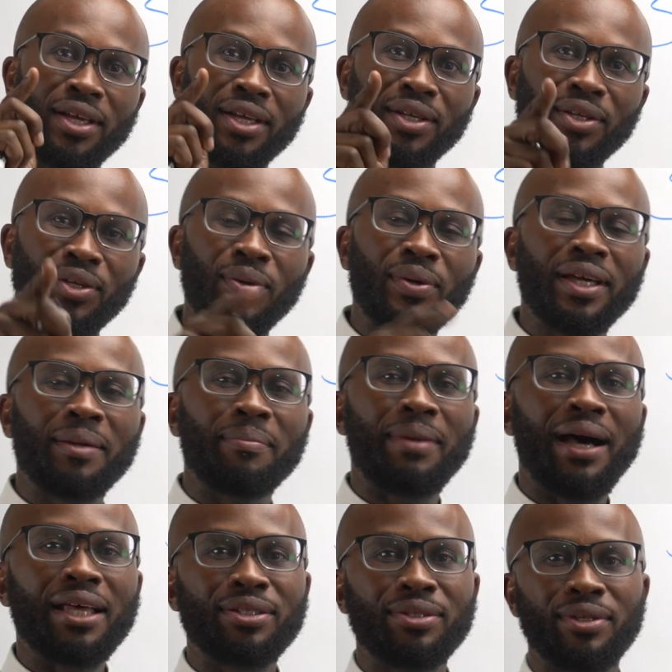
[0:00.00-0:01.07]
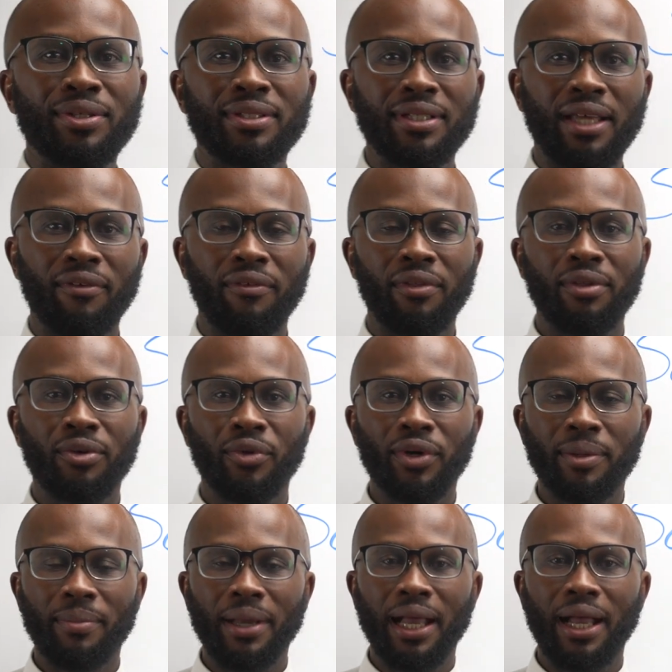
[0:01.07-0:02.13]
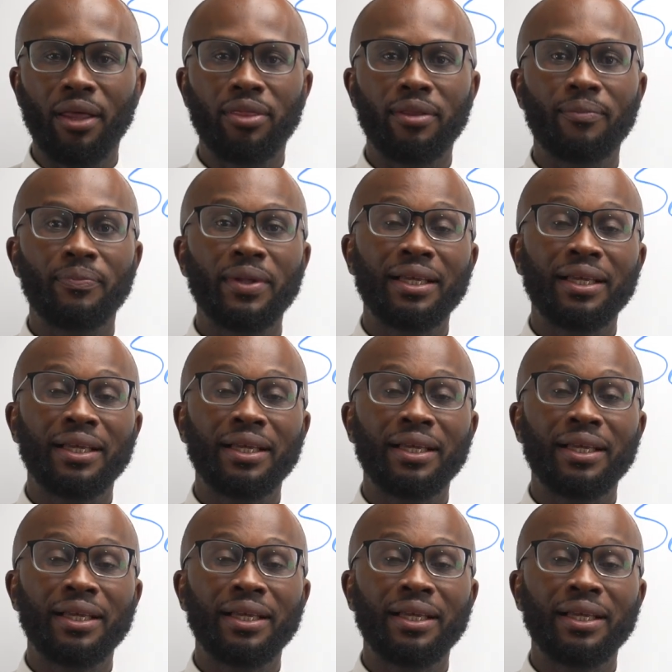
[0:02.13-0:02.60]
You can master 7th grade math,